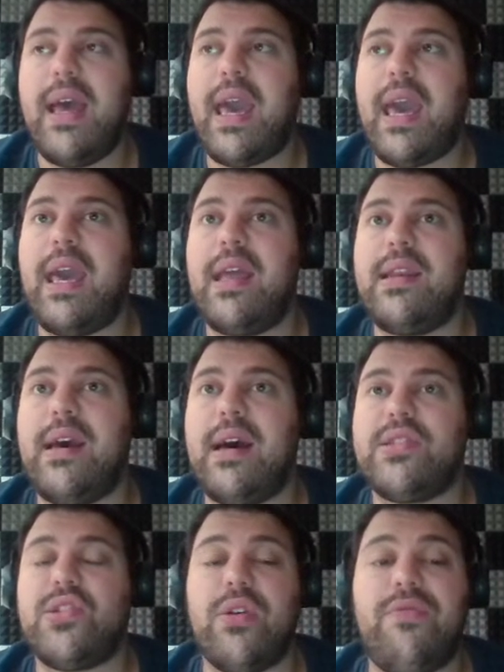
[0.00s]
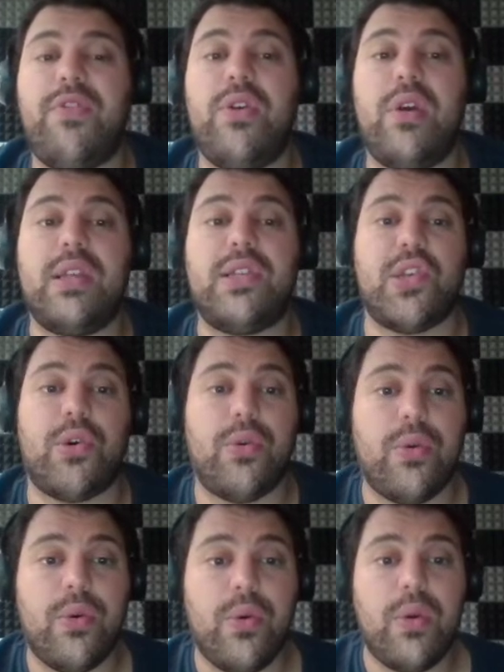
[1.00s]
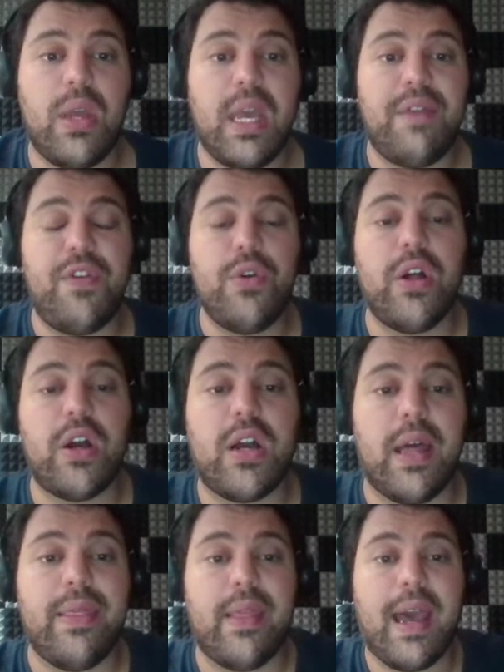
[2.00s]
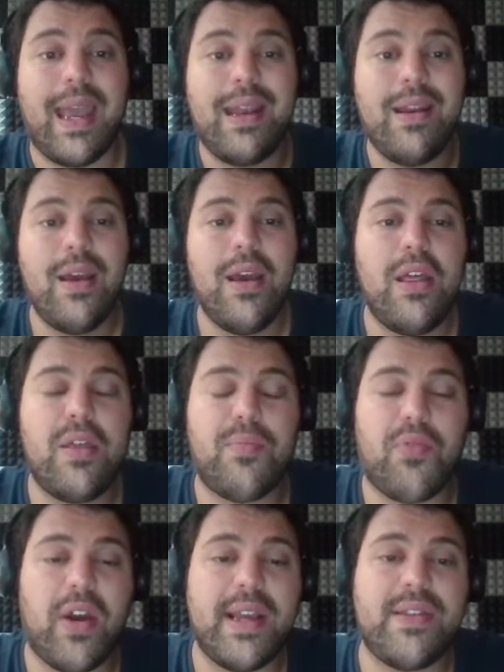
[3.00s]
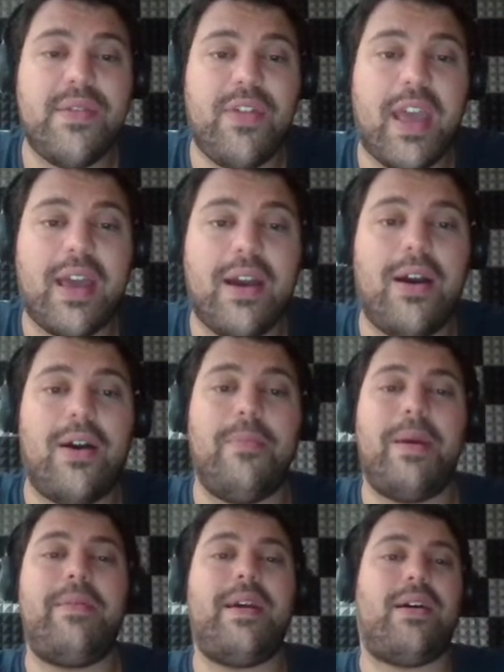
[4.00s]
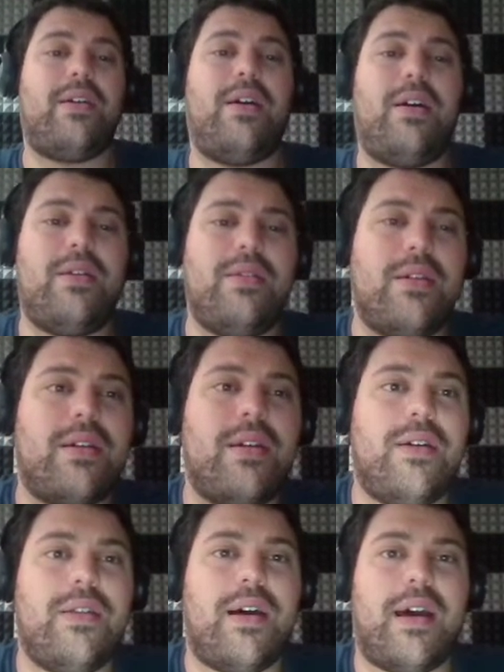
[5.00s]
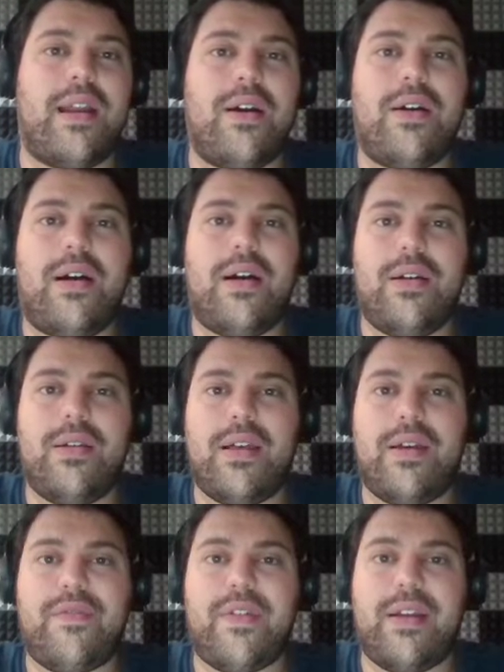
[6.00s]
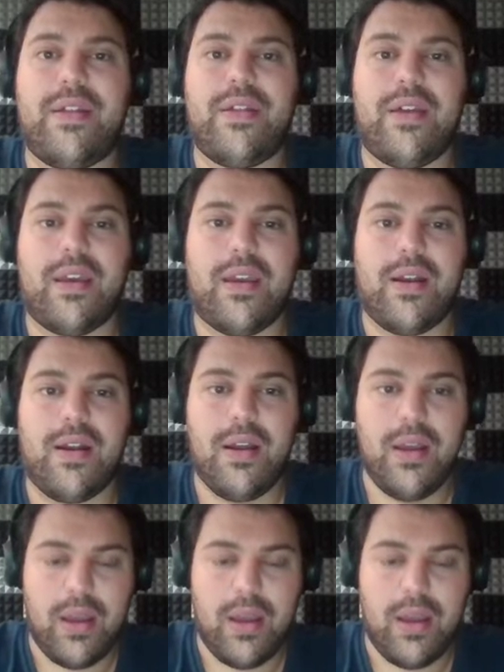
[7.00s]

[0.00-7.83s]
And so if you look online, the price of like, oh, maybe I'll look, hold on, I'll find a thing here.